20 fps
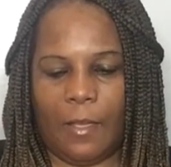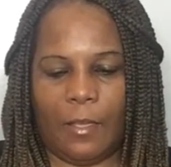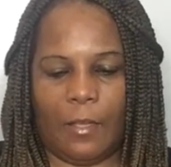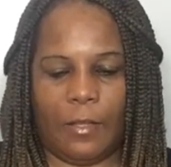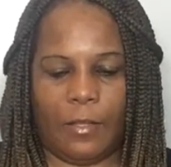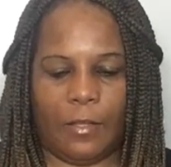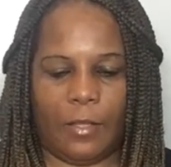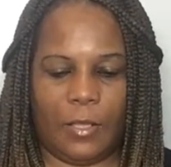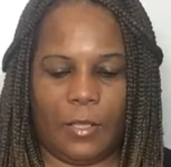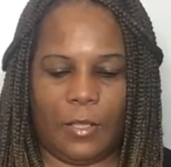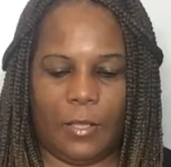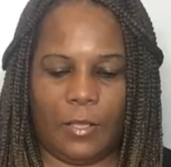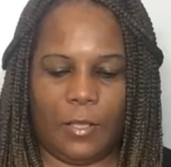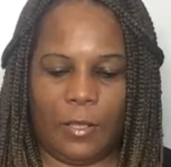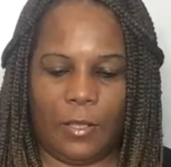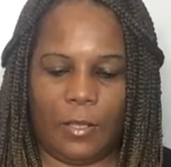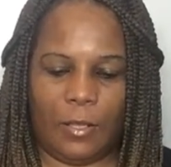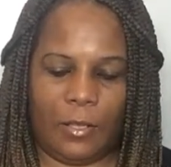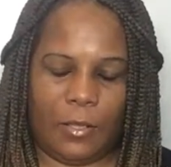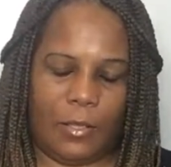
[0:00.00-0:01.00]
And this
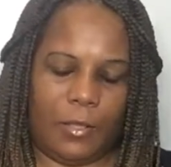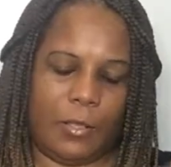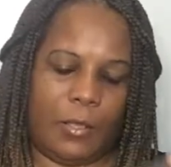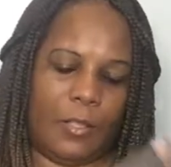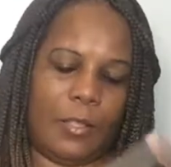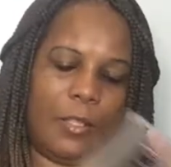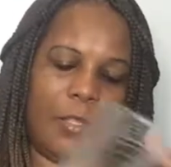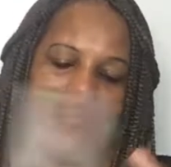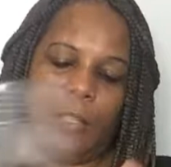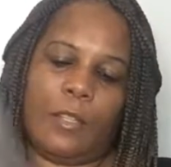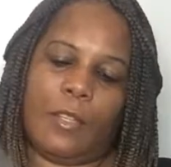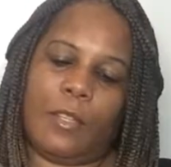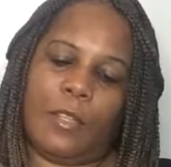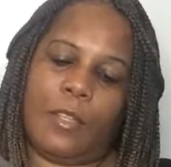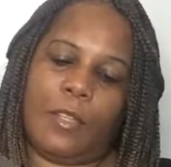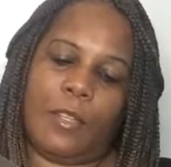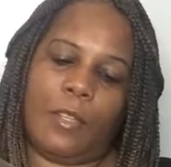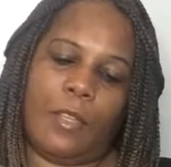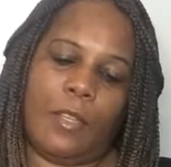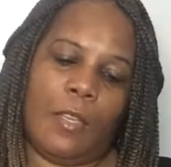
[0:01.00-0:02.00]
is
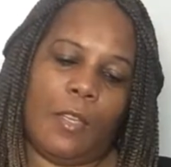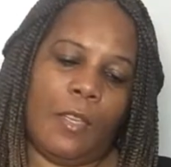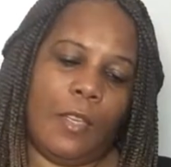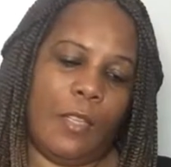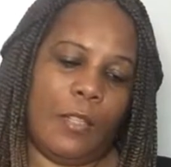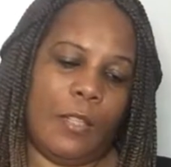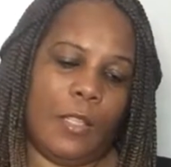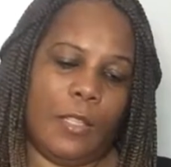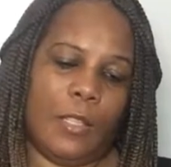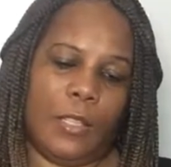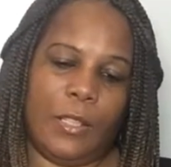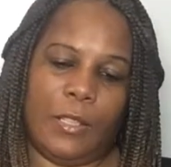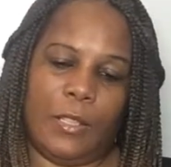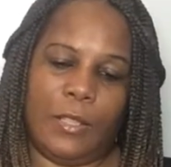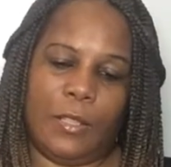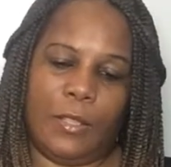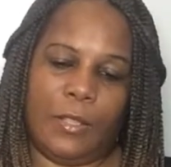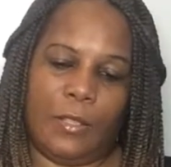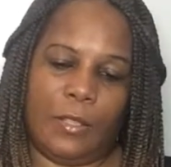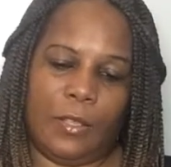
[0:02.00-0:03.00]
this is
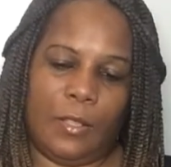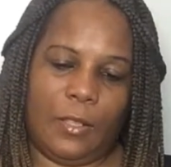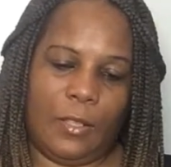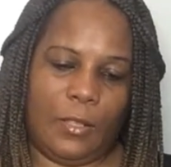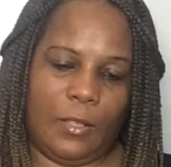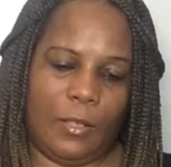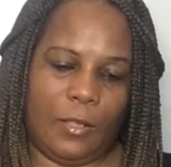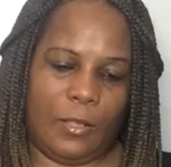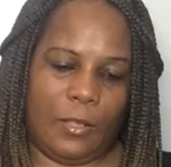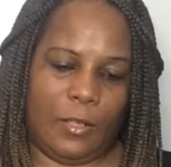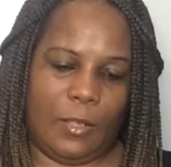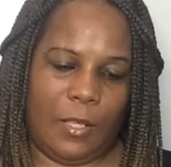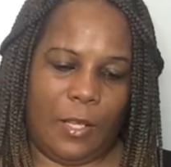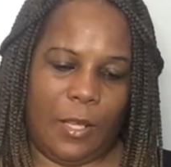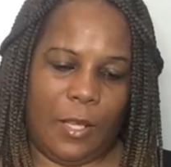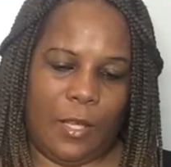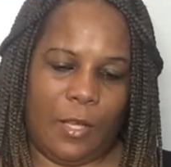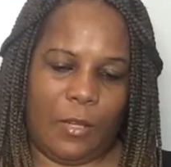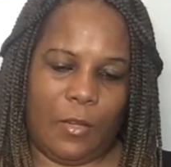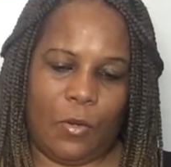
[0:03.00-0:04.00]
this is
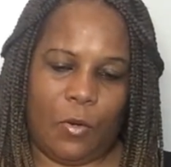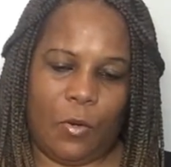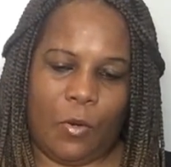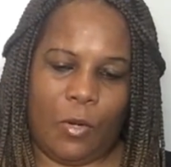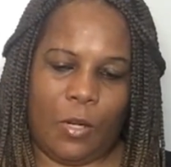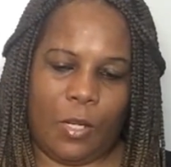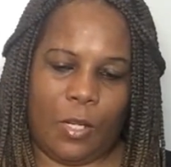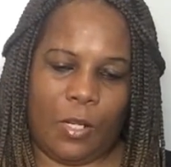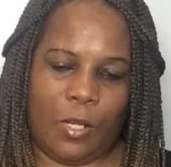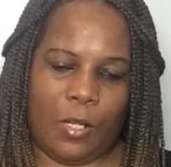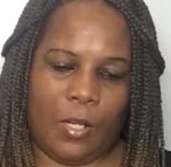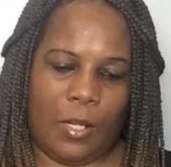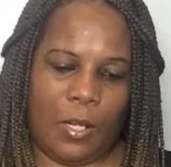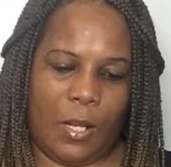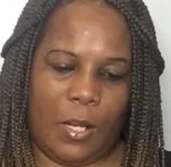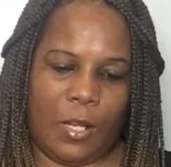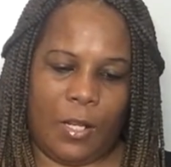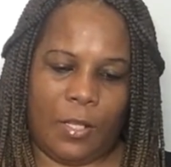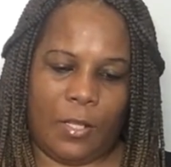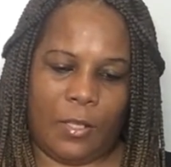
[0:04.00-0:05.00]
an
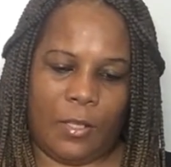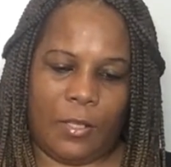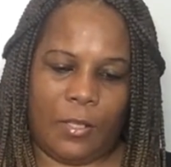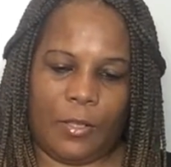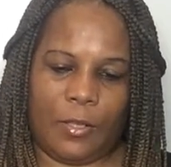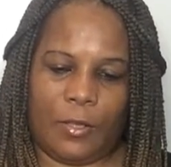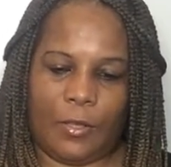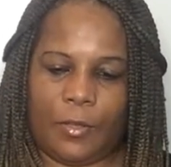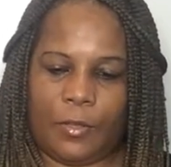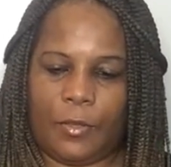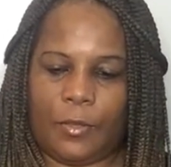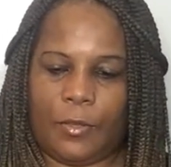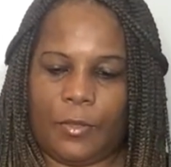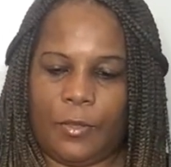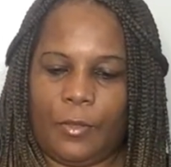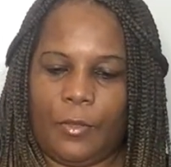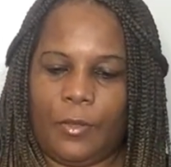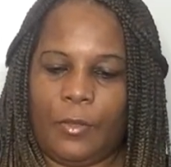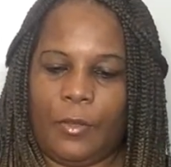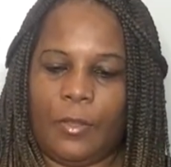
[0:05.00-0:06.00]

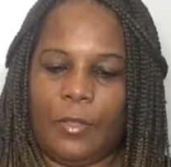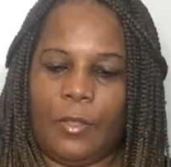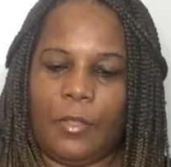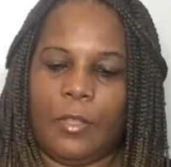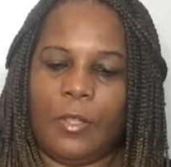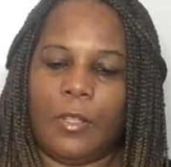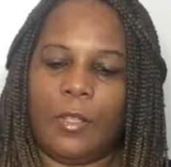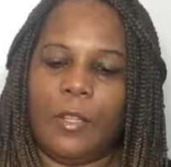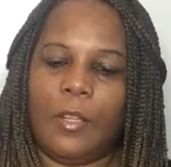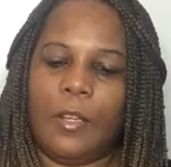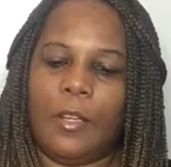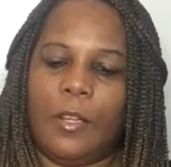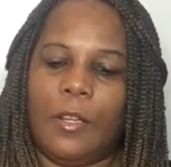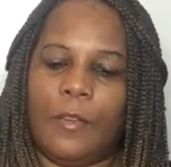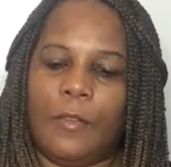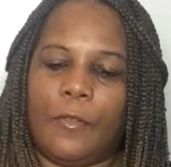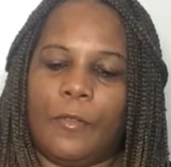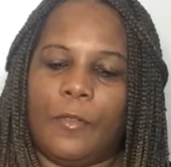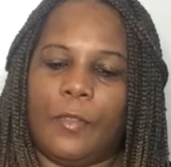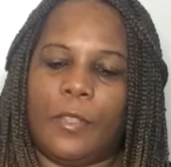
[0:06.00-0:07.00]
organizer
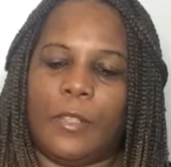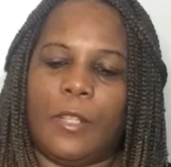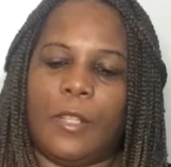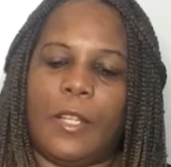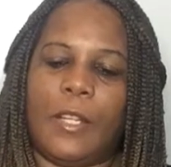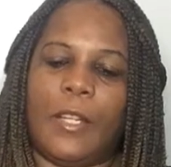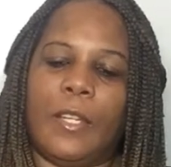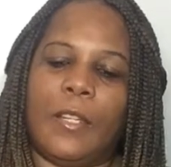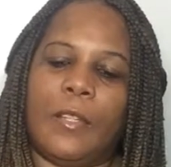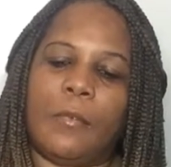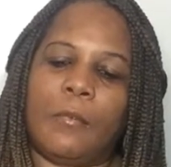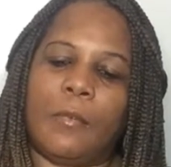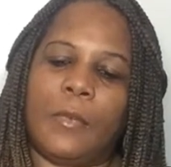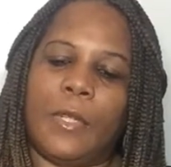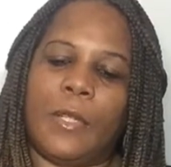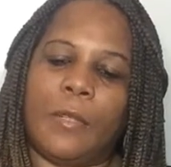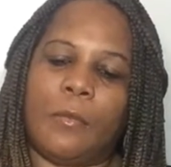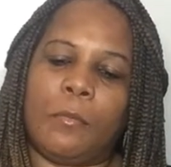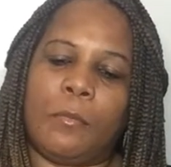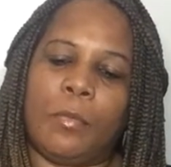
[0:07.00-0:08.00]
for like
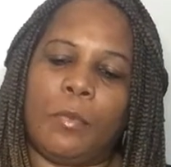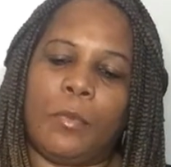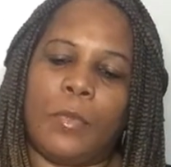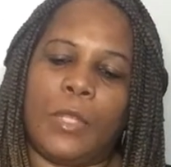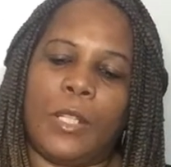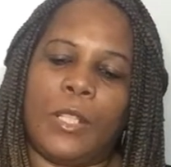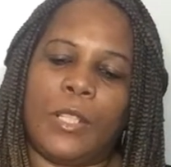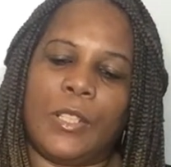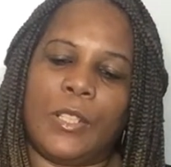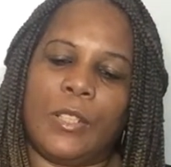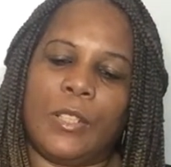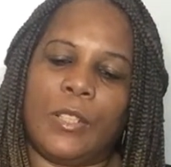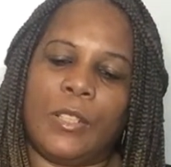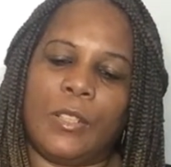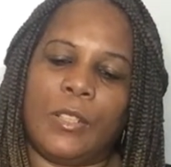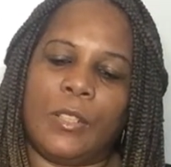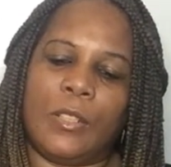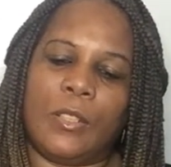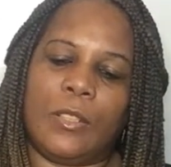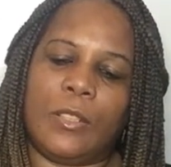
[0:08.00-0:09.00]
my
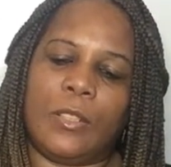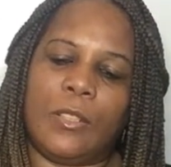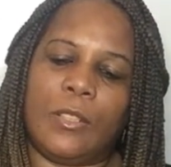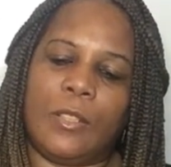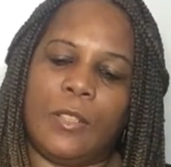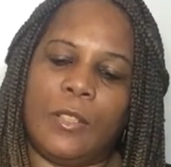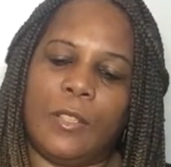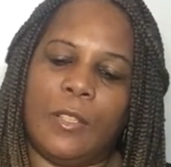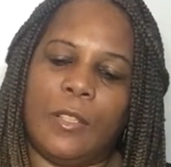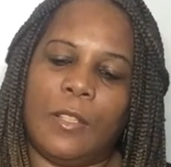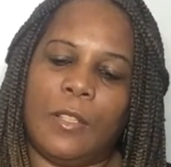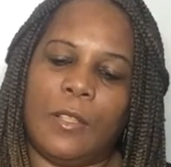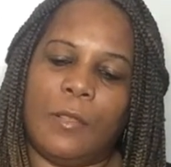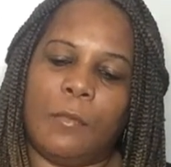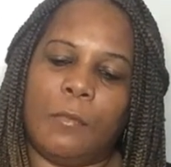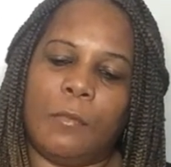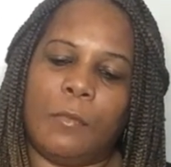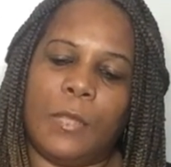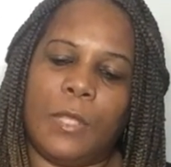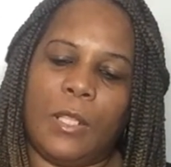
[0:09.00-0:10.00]
brushes,
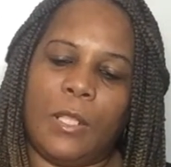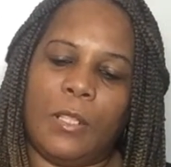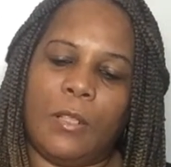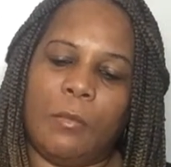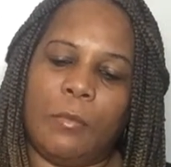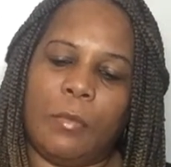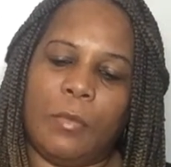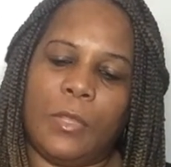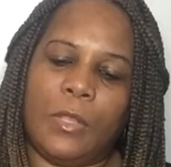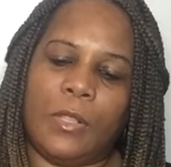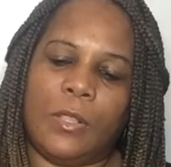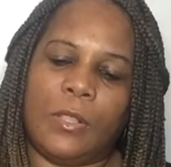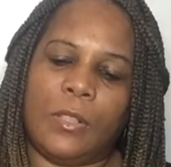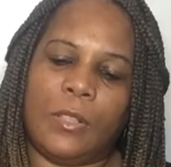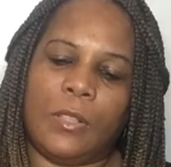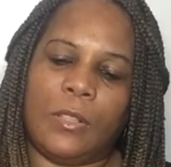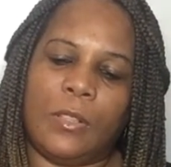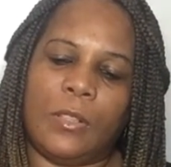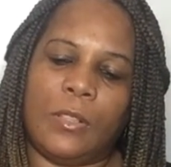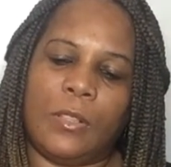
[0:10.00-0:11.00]
makeup
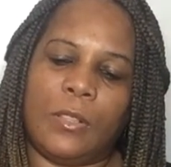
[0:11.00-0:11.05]
brushes.